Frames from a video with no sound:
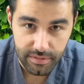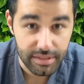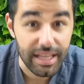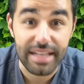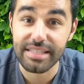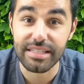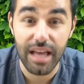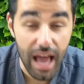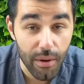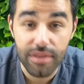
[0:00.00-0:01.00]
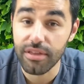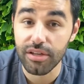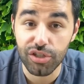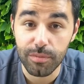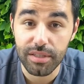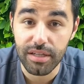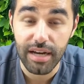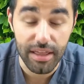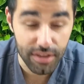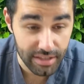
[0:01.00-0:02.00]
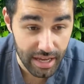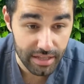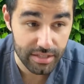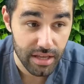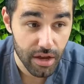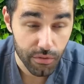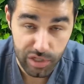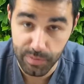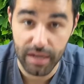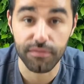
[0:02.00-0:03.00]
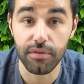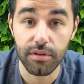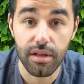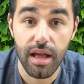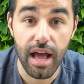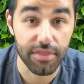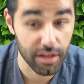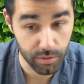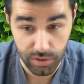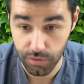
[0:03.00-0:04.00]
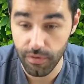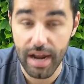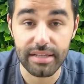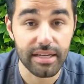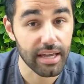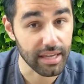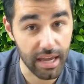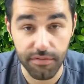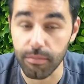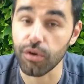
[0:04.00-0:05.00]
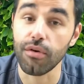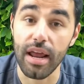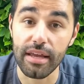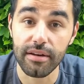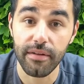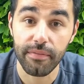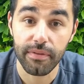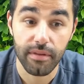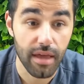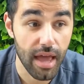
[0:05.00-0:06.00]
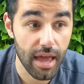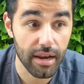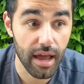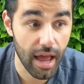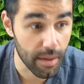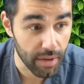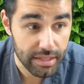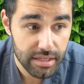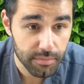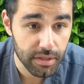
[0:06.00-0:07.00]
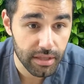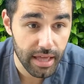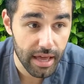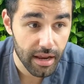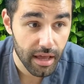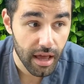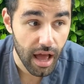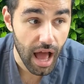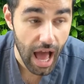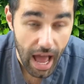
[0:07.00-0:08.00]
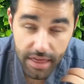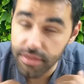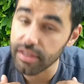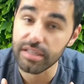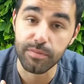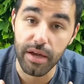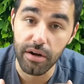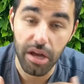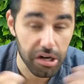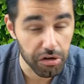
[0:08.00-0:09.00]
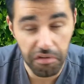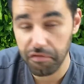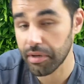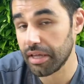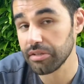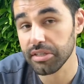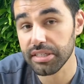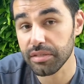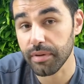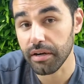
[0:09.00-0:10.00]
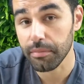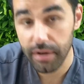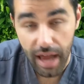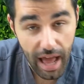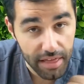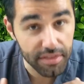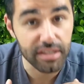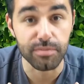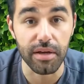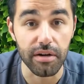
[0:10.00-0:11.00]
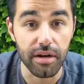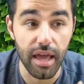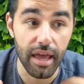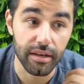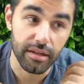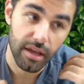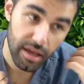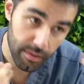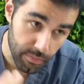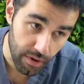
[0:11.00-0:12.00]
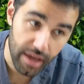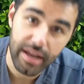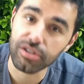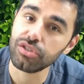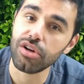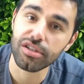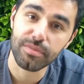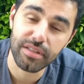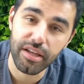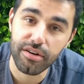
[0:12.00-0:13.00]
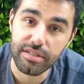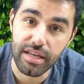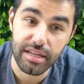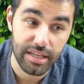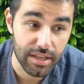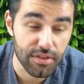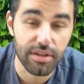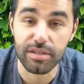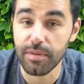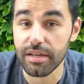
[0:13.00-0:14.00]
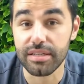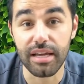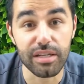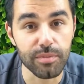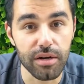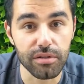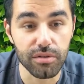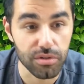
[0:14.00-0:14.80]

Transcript: That's how I think it should be done. I think that is respectful. I think it was direct. It gave him credit. And I made something that I think is better. I don't know if everybody else thinks it's better, but I think it's better. And Brian actually talked to me later and said he thinks my design is better too.